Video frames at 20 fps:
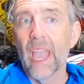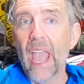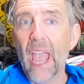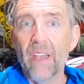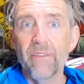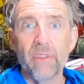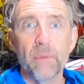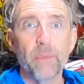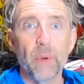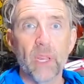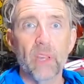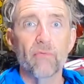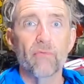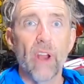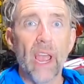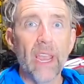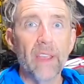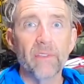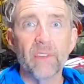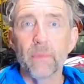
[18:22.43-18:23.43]
Everybody
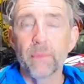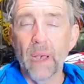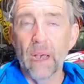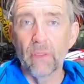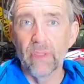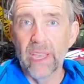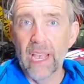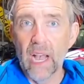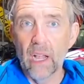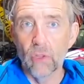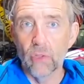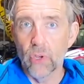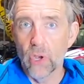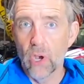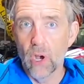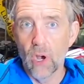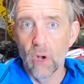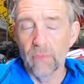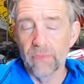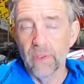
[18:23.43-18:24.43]
raved about the
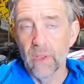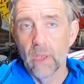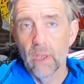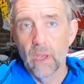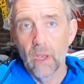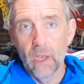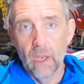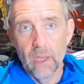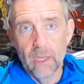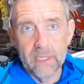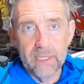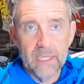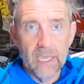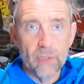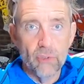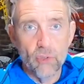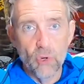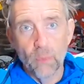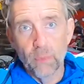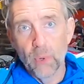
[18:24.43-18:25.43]
Algarve,
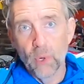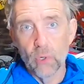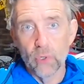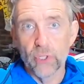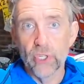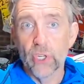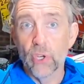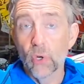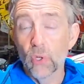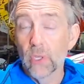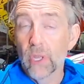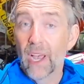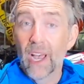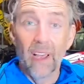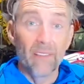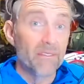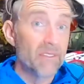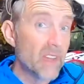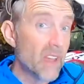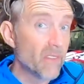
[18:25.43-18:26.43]
central Portugal.
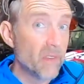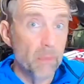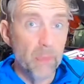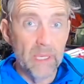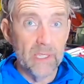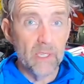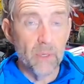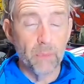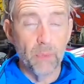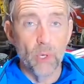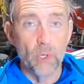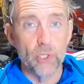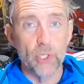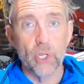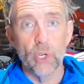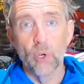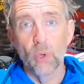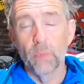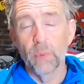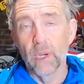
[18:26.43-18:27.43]
I've never been to
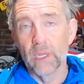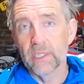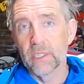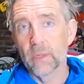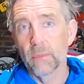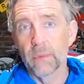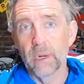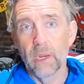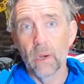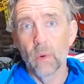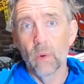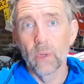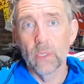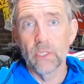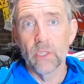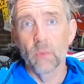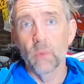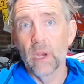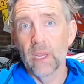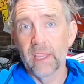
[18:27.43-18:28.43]
Portugal, but it's somewhere
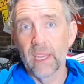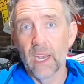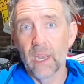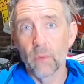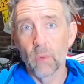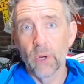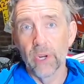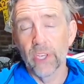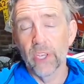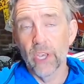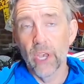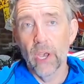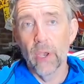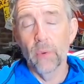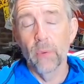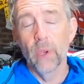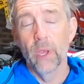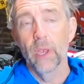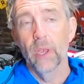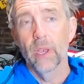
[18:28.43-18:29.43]
that I want to
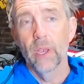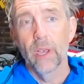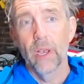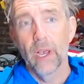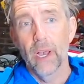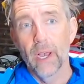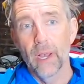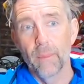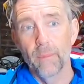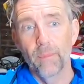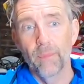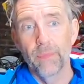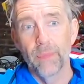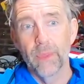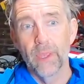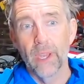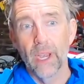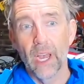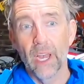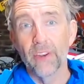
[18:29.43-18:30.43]
go.
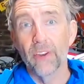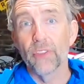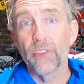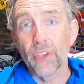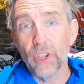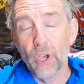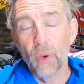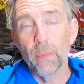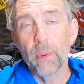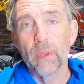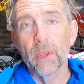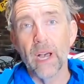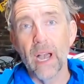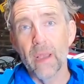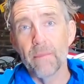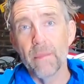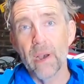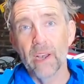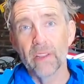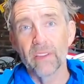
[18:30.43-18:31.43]
Another couple that
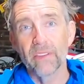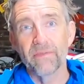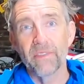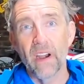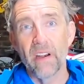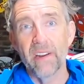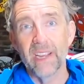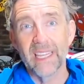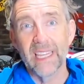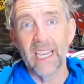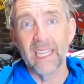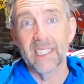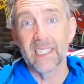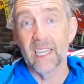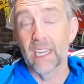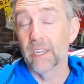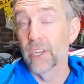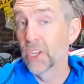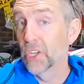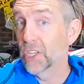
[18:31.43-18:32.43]
I met on the ferry, they
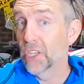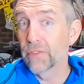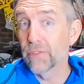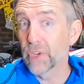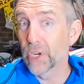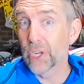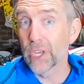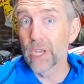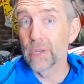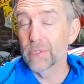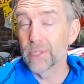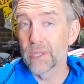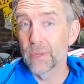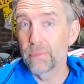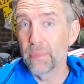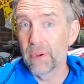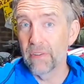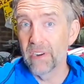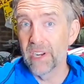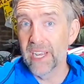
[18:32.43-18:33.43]
said, you've got to go to the
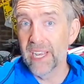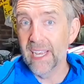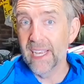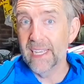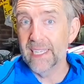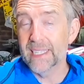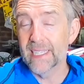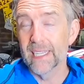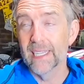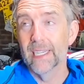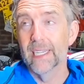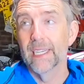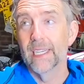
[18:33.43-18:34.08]
Pyrenees.